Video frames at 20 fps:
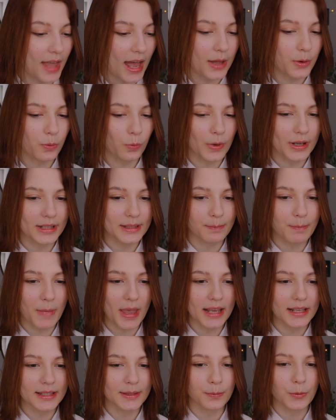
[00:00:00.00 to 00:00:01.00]
That what
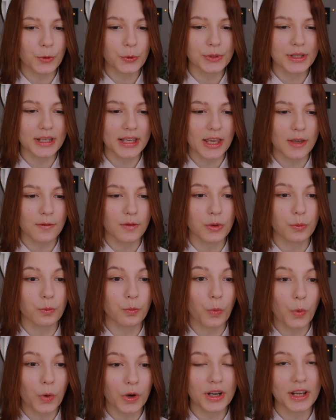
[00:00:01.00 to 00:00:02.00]
makes music
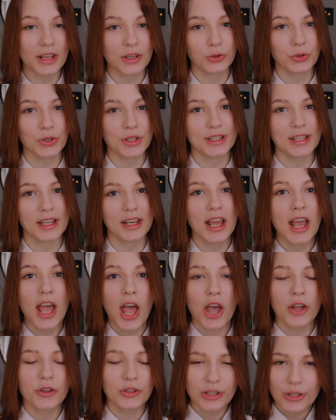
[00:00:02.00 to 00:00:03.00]
even more interesting
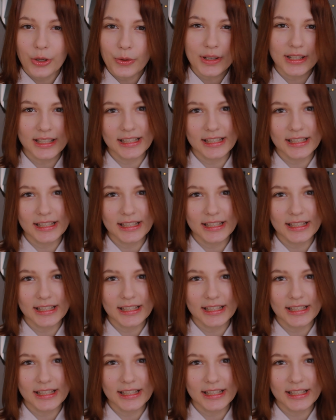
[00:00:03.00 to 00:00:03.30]
and so